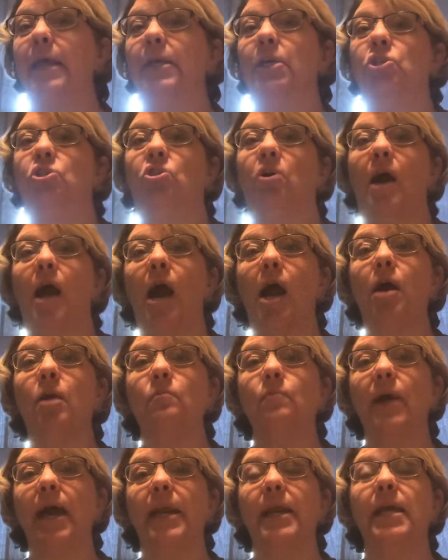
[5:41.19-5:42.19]
get your
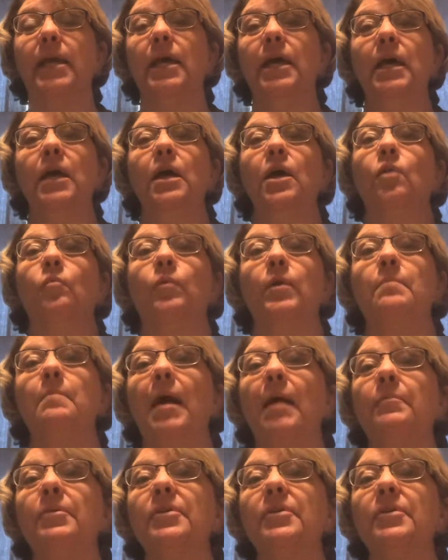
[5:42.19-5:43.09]
arm ready. Remember,